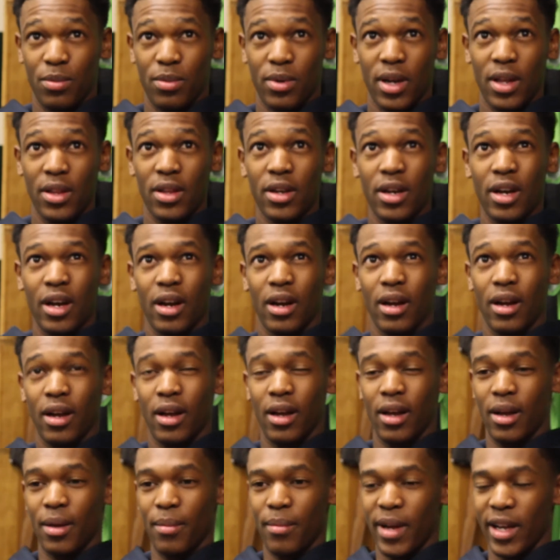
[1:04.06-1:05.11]
brother,
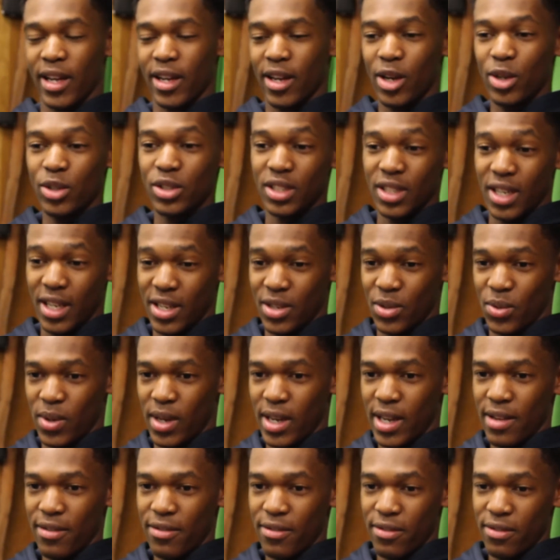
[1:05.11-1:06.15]
my coach and his
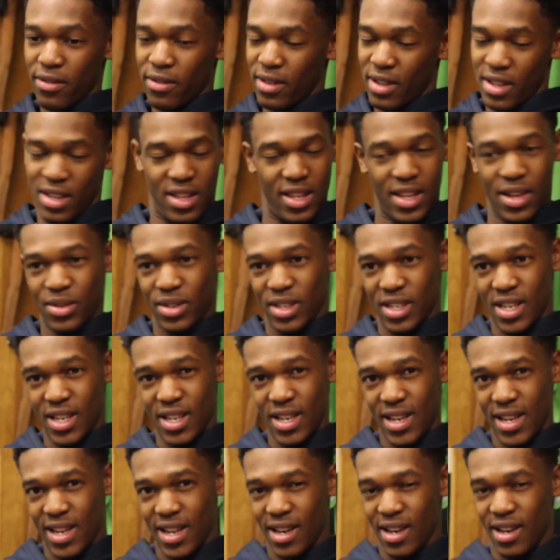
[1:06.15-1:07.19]
wife, and that was
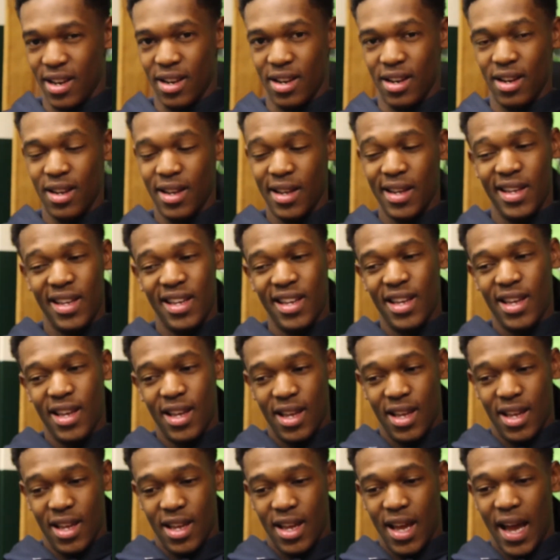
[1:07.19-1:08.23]
it. And
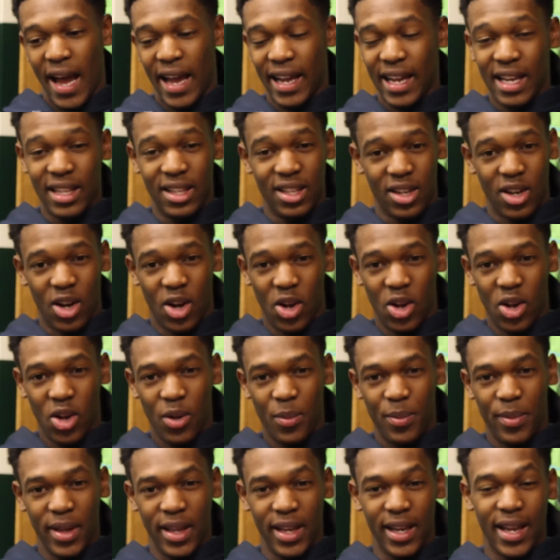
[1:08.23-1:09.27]
I got the call,
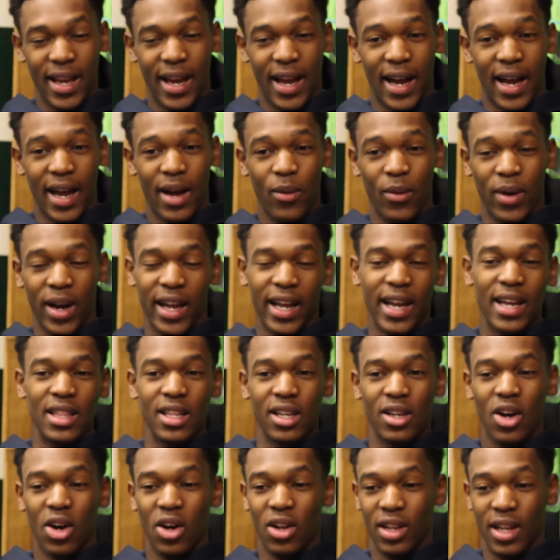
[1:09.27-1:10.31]
but when I got the
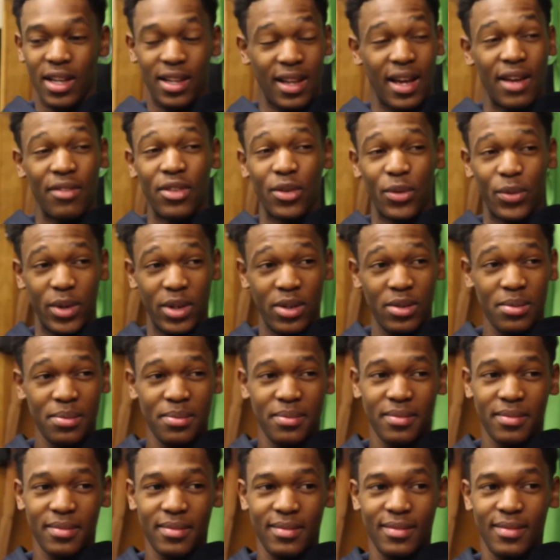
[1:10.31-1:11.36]
call, I left the room.
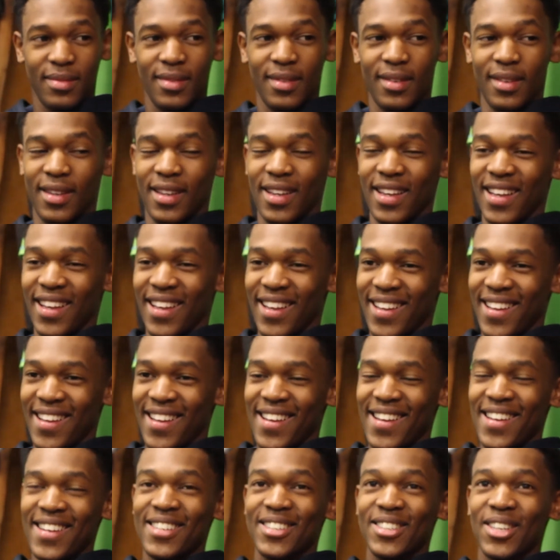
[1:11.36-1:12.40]

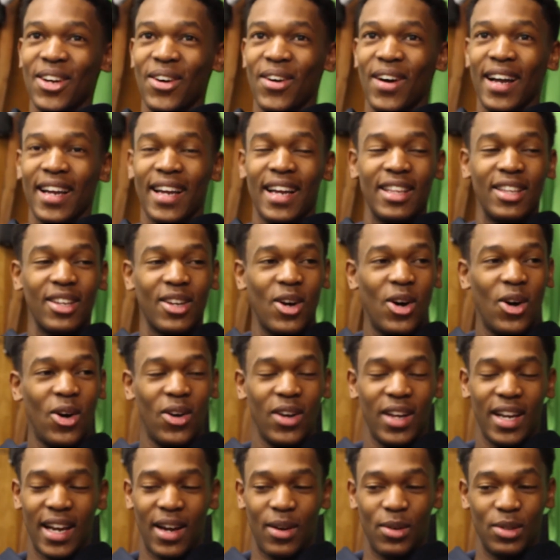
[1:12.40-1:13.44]
So I got the
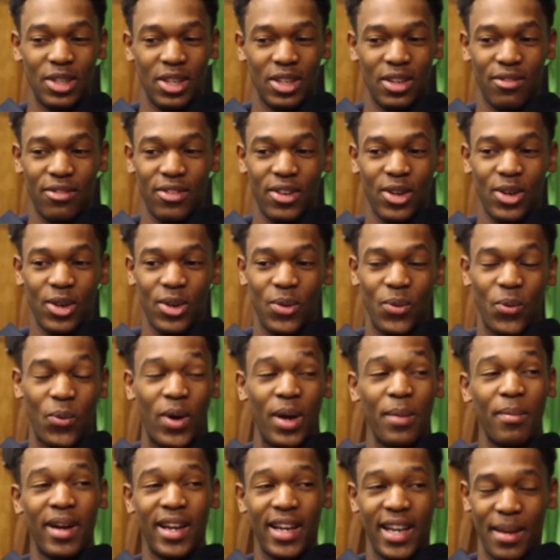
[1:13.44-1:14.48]
call and I was on the phone
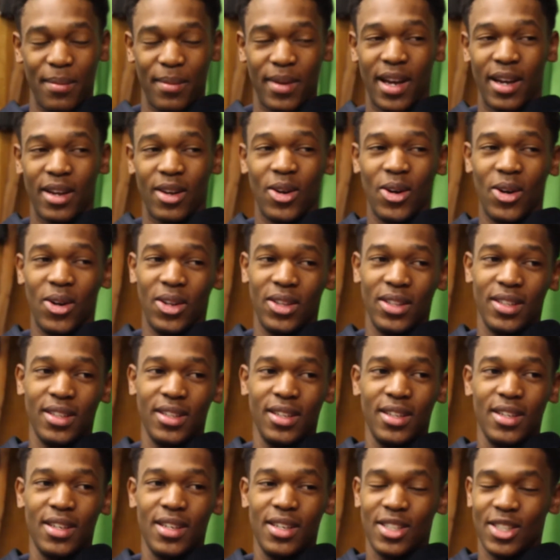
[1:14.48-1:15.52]
when my name got called.
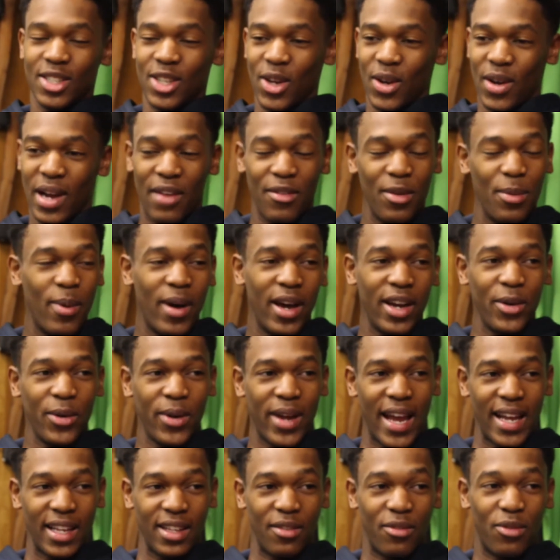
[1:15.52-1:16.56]
So everybody
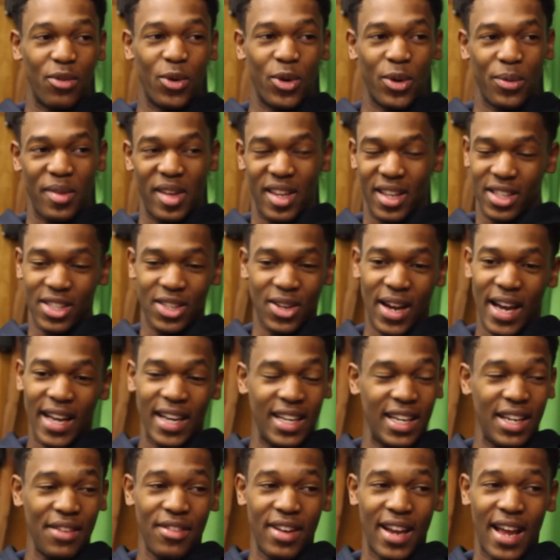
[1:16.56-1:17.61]
reacted for me, so I
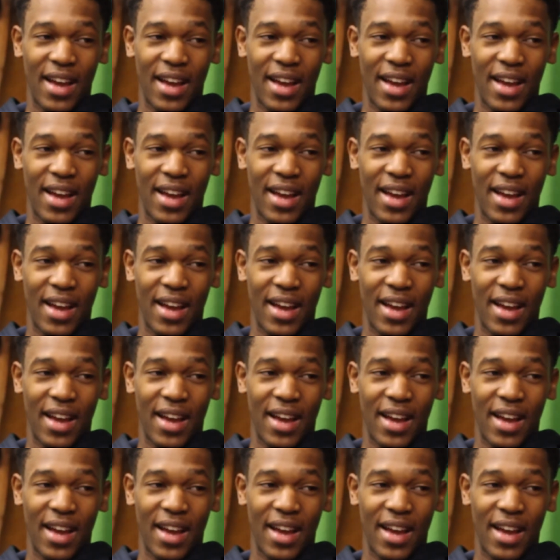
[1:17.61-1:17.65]
didn't even